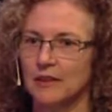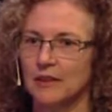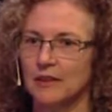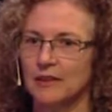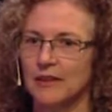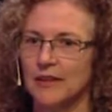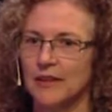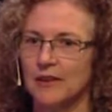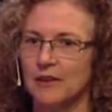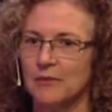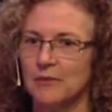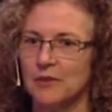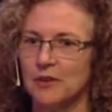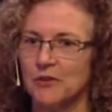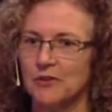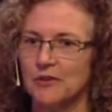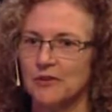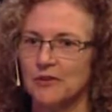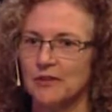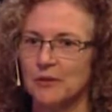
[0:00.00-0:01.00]
And now I'm
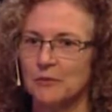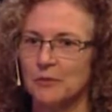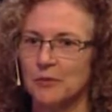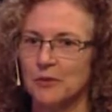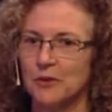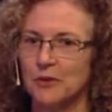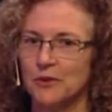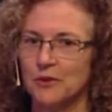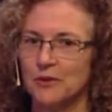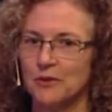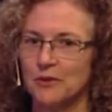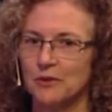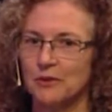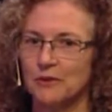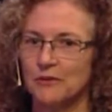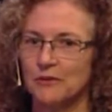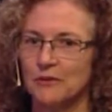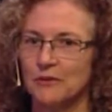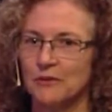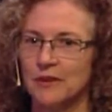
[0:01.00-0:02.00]
going deeper,
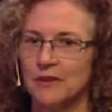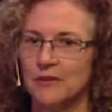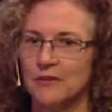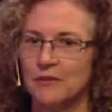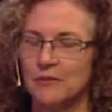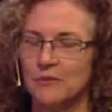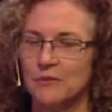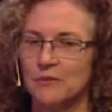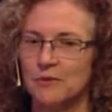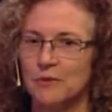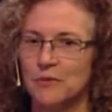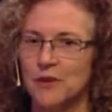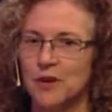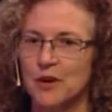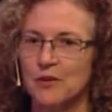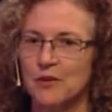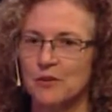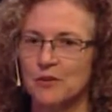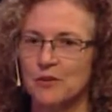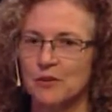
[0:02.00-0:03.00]
right through the
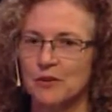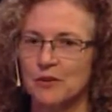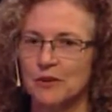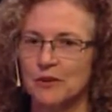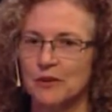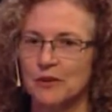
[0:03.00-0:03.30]
bone.